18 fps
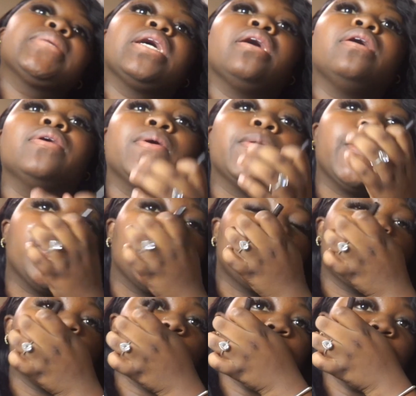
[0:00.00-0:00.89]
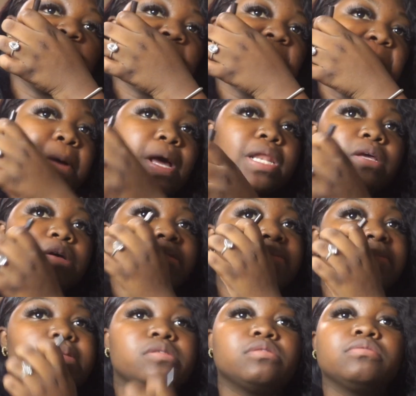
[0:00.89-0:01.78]
I don't know why I keep looking at my
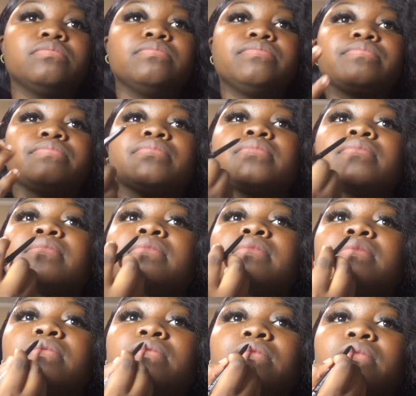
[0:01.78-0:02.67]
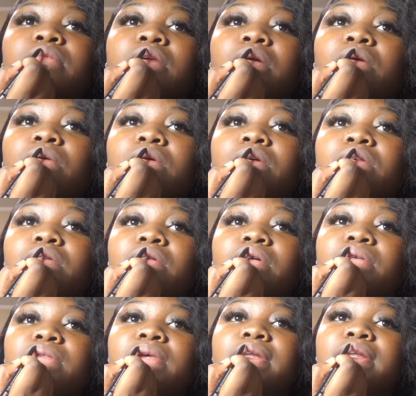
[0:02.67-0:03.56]
lips. What's
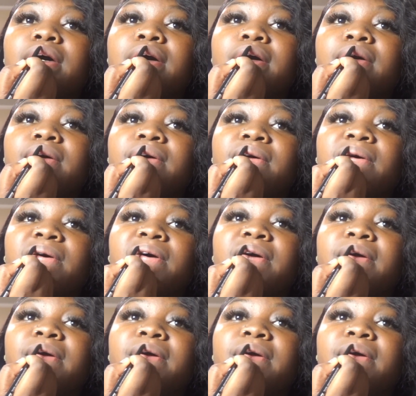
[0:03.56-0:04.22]
wrong with the dog?